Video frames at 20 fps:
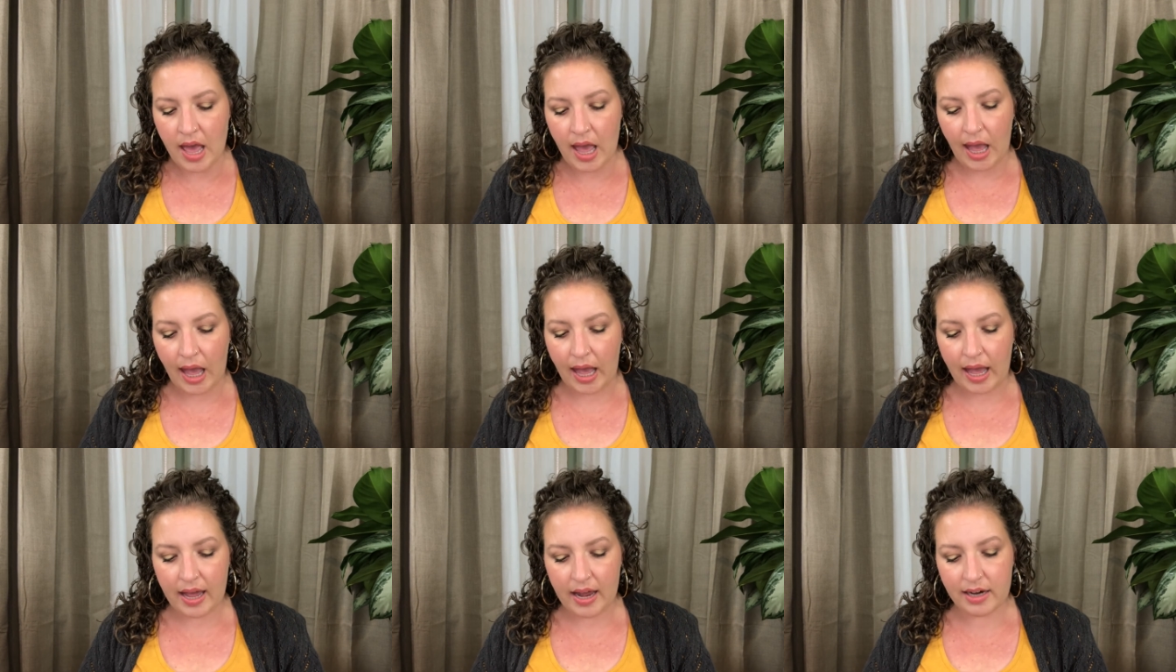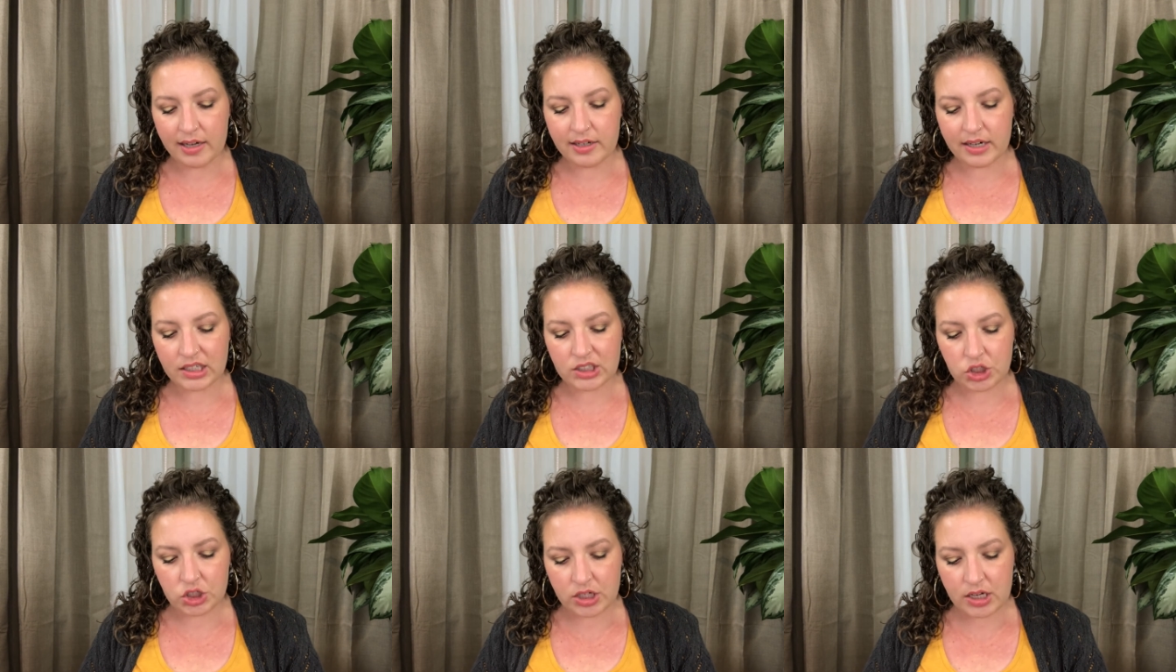And
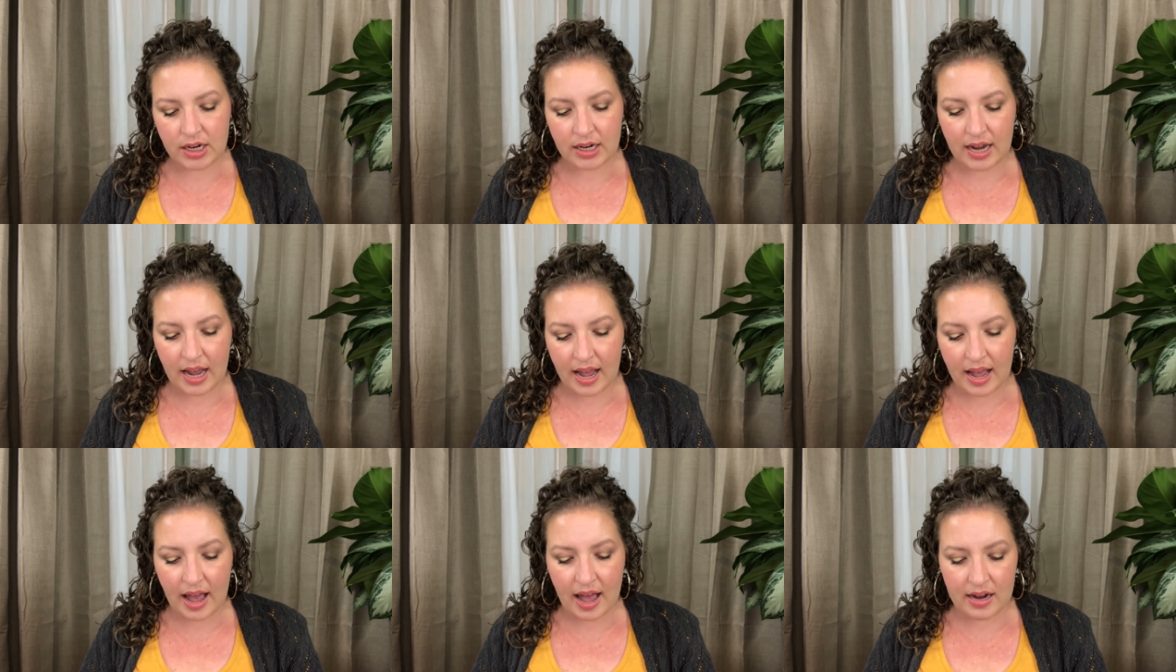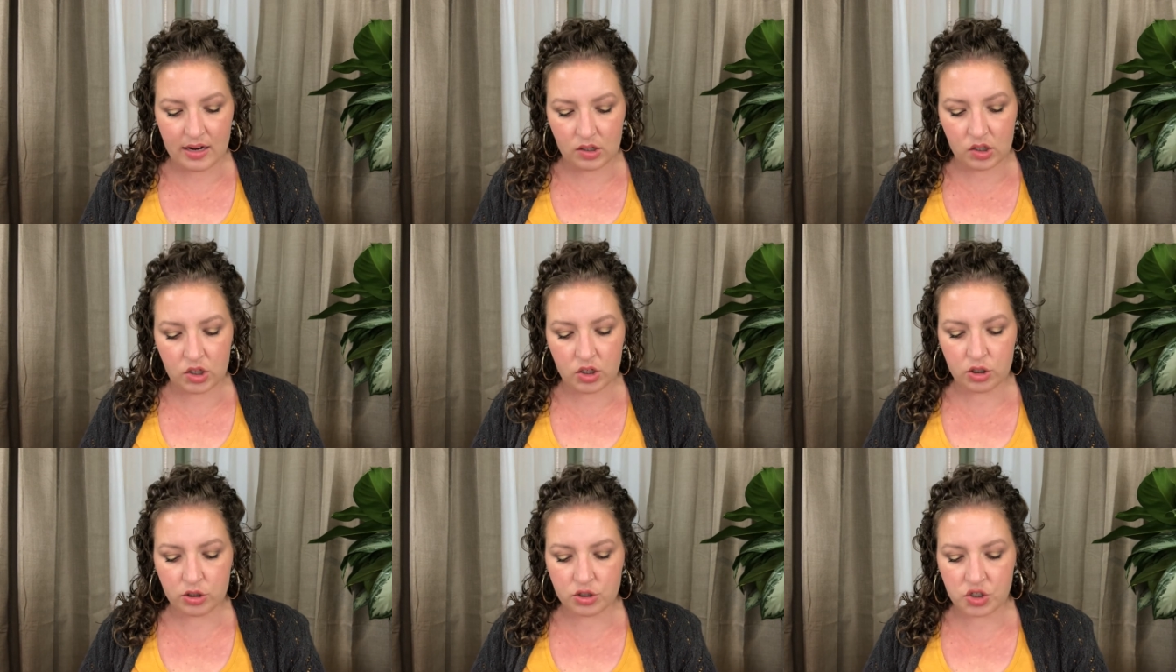she and I had a
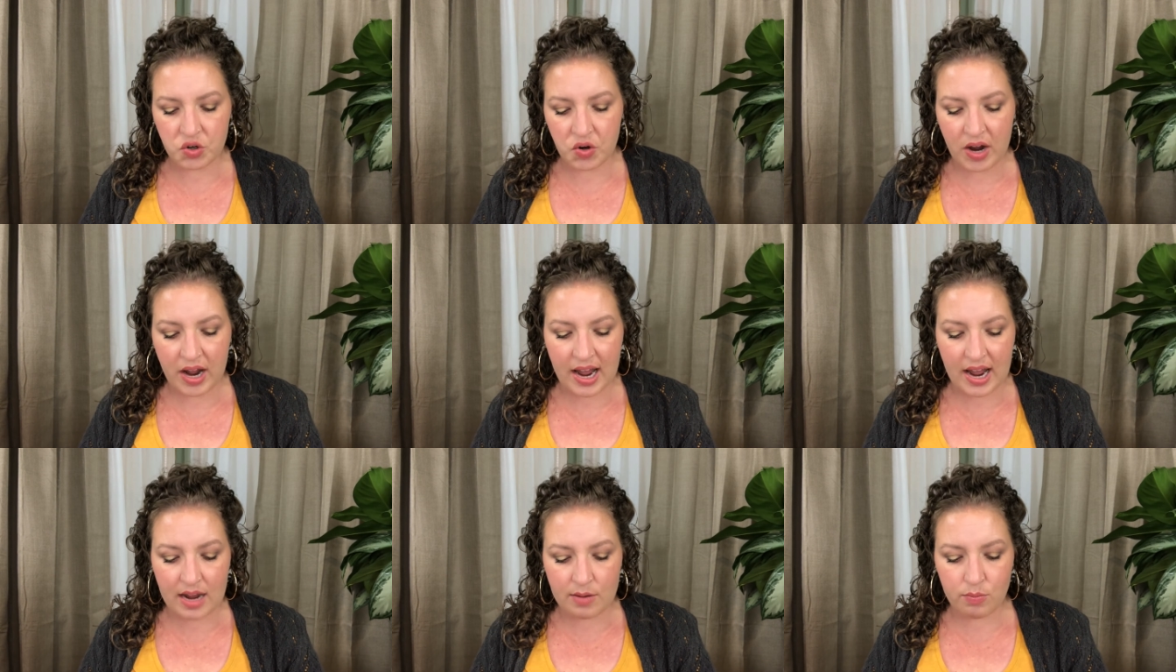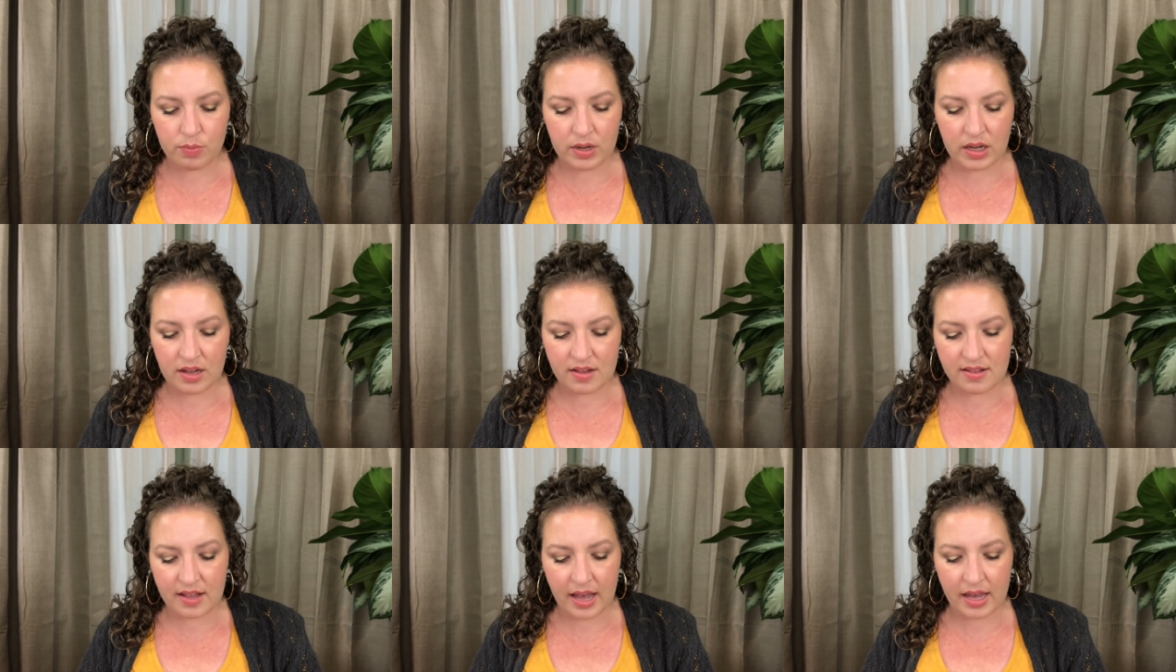little trade
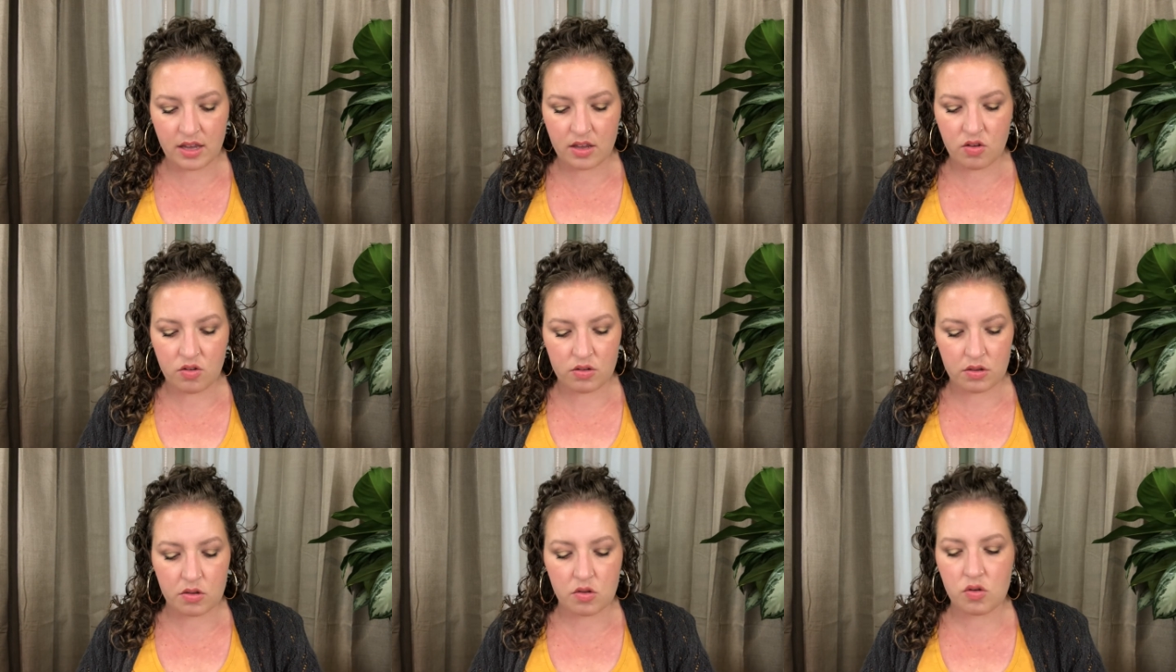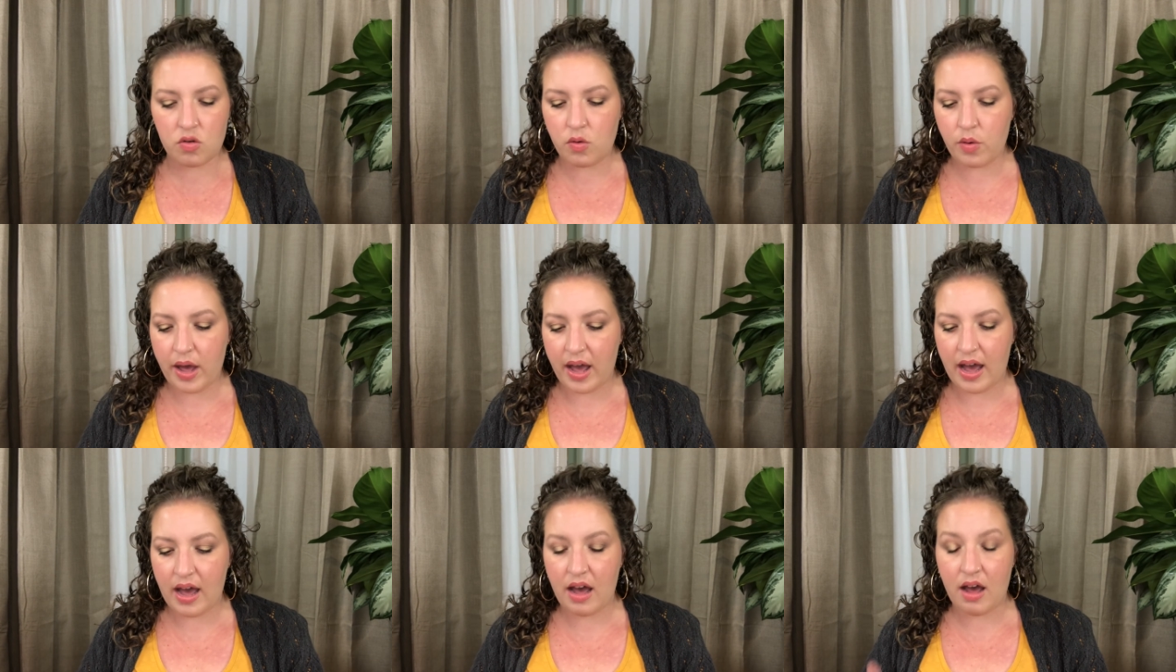because I used to
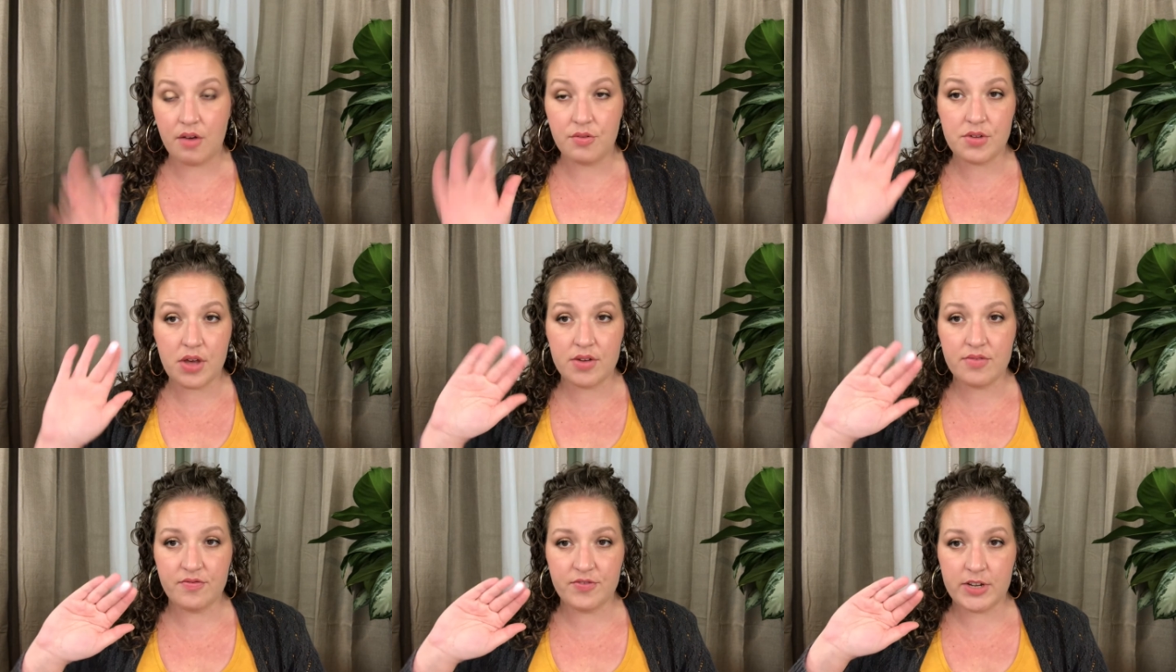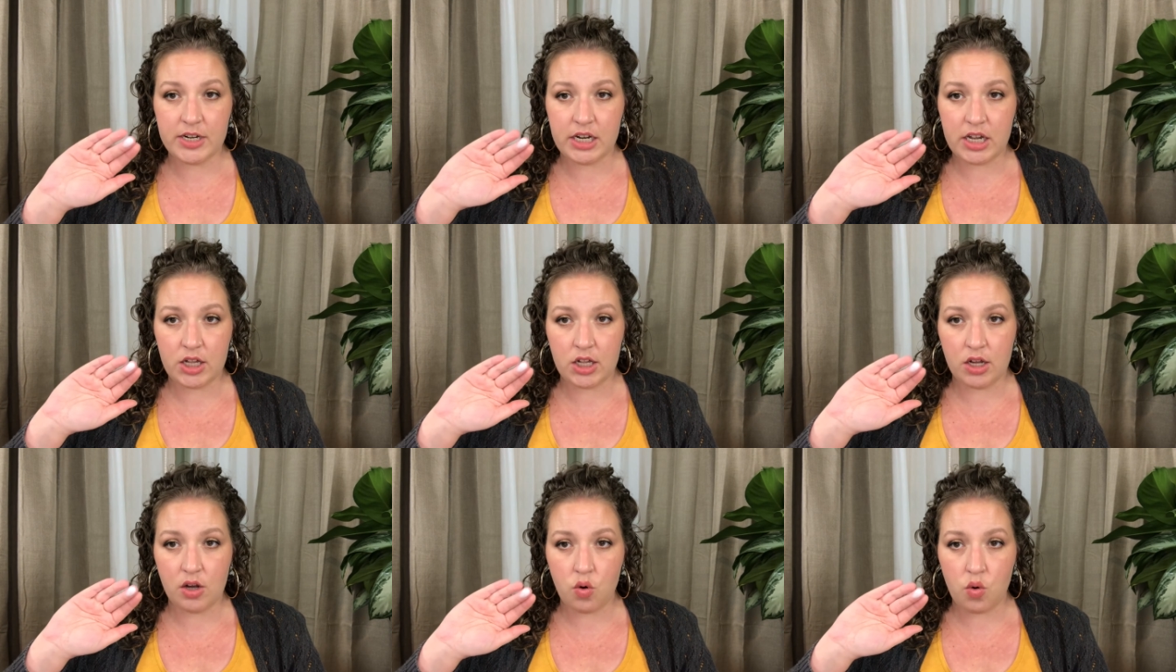have
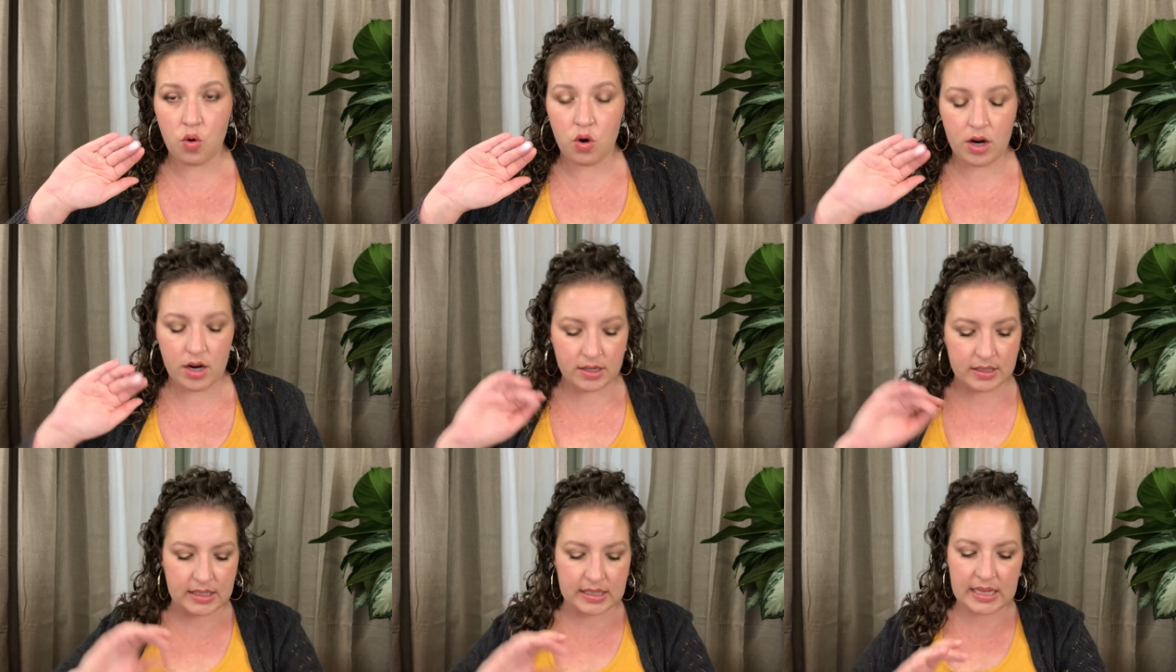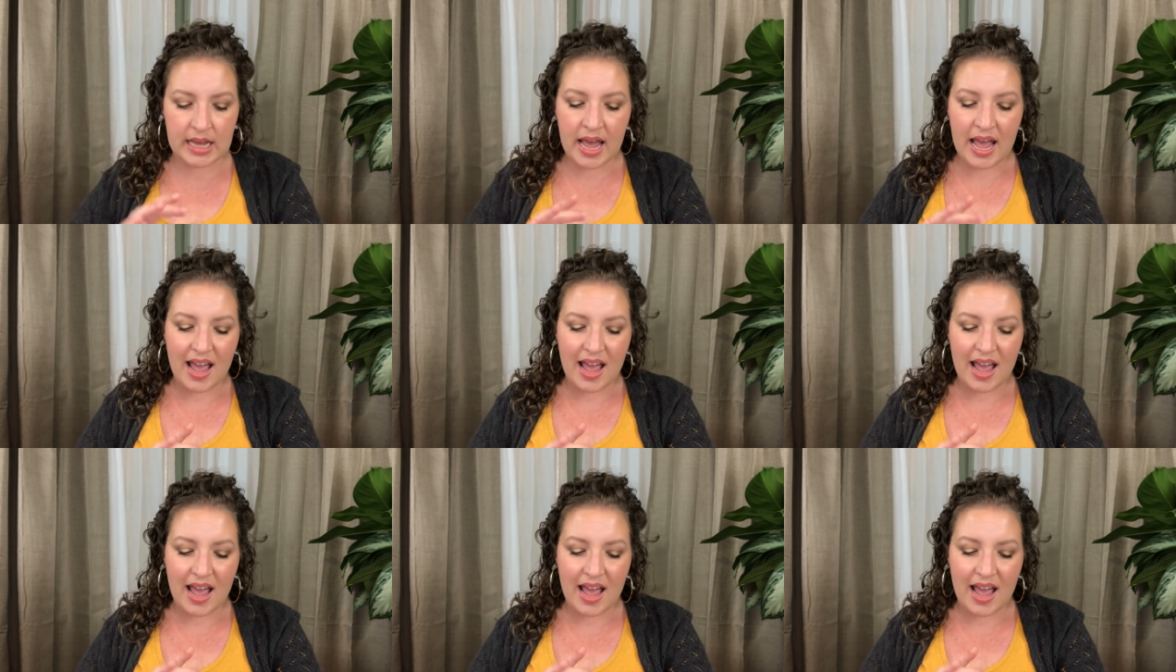Vanilla Quartz,